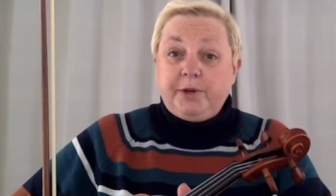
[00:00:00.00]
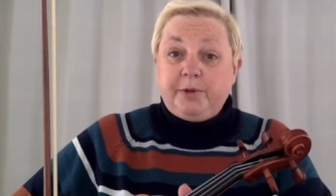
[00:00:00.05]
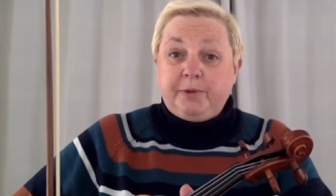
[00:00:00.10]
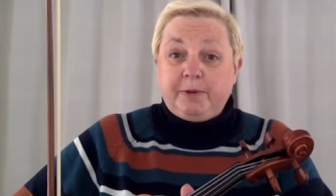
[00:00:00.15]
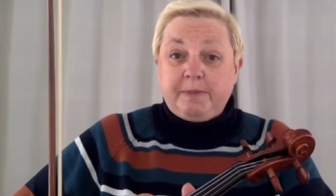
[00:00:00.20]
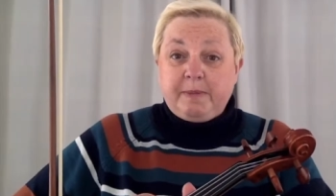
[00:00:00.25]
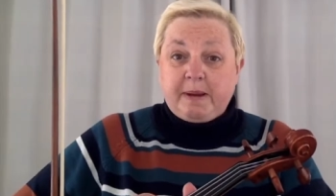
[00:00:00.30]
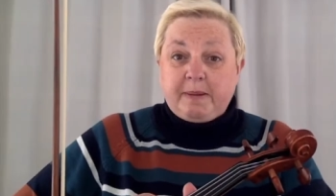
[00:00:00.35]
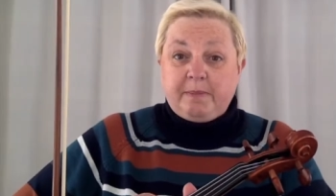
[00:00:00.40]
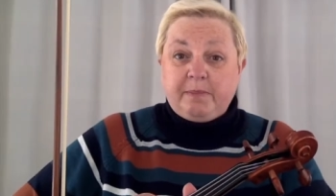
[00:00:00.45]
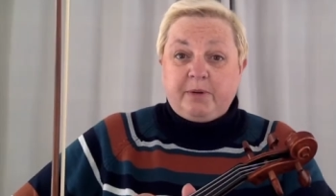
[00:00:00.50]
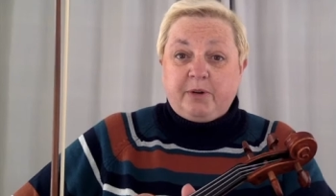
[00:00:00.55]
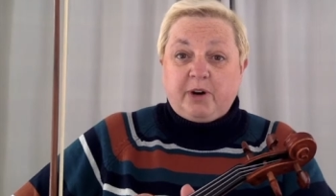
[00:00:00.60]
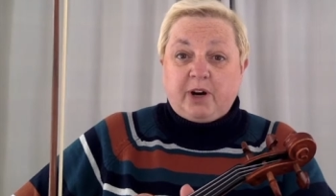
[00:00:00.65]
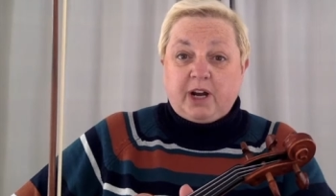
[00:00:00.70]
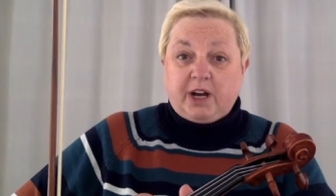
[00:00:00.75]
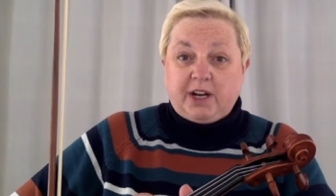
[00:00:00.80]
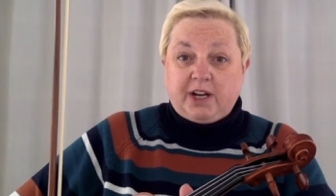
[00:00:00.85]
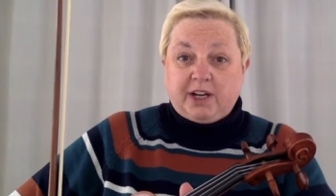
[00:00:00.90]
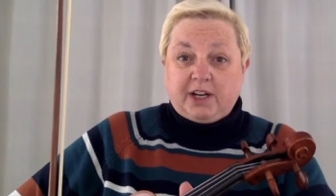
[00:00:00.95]
remember
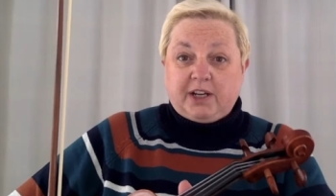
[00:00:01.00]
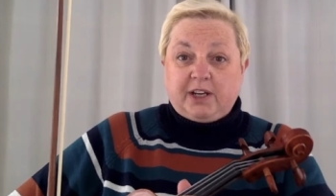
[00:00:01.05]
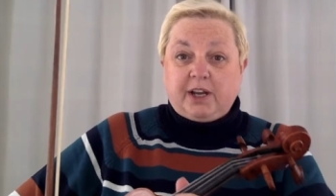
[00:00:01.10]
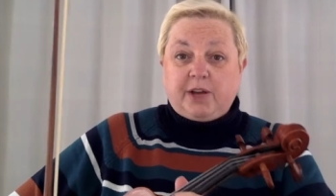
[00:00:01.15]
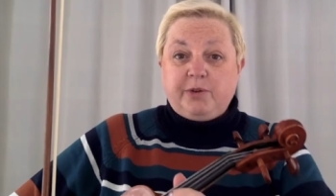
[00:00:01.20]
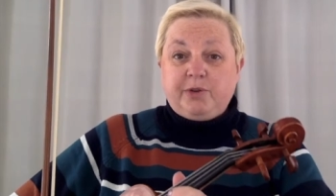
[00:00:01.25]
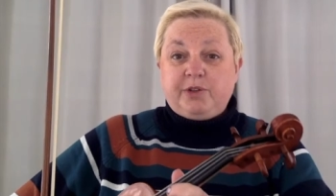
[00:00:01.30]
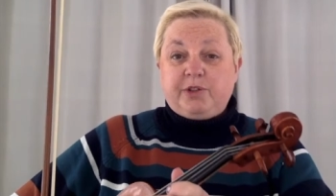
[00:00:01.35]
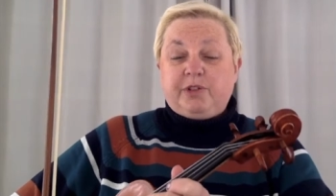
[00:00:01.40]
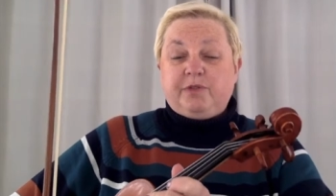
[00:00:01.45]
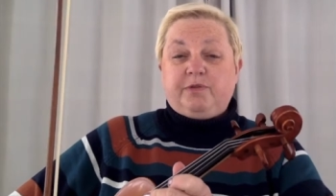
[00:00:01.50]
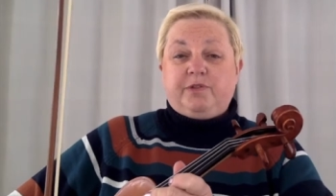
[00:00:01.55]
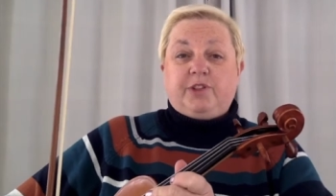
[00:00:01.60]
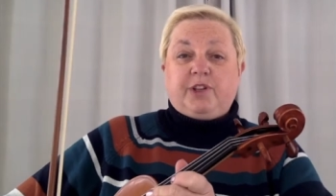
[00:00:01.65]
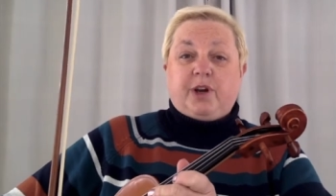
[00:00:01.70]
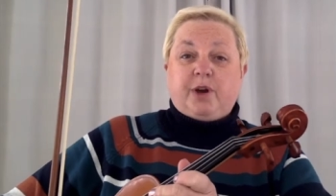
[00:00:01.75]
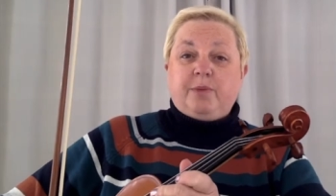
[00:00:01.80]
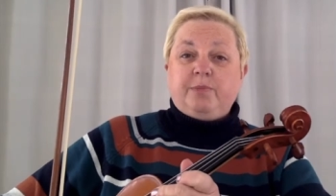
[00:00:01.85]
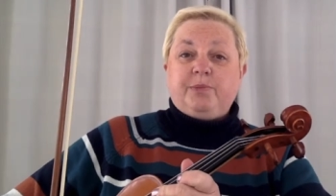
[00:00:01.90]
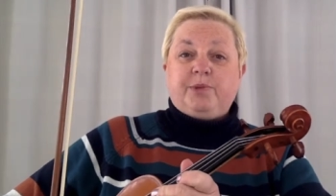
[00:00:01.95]
our Ghost of
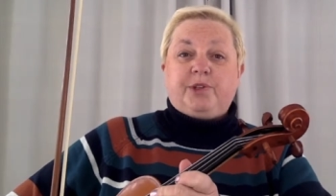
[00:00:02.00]
Tom